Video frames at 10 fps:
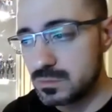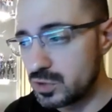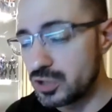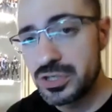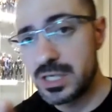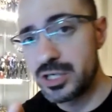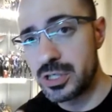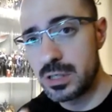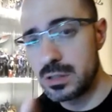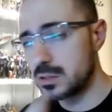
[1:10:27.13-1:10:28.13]
Did you see the
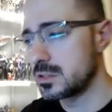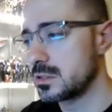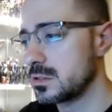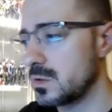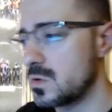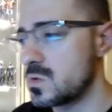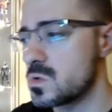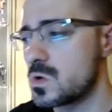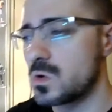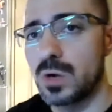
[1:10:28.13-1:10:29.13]
sharks? Oh,
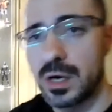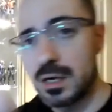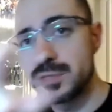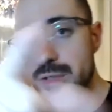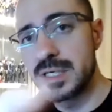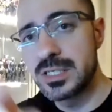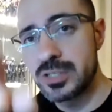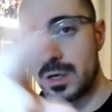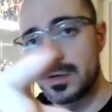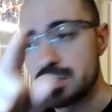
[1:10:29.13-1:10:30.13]
I know I'm doing this a
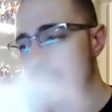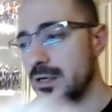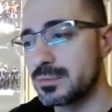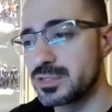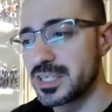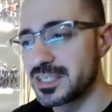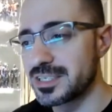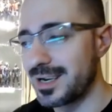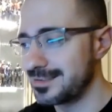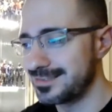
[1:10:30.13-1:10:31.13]
lot. Sorry, I'm just
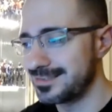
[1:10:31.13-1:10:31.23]
excited.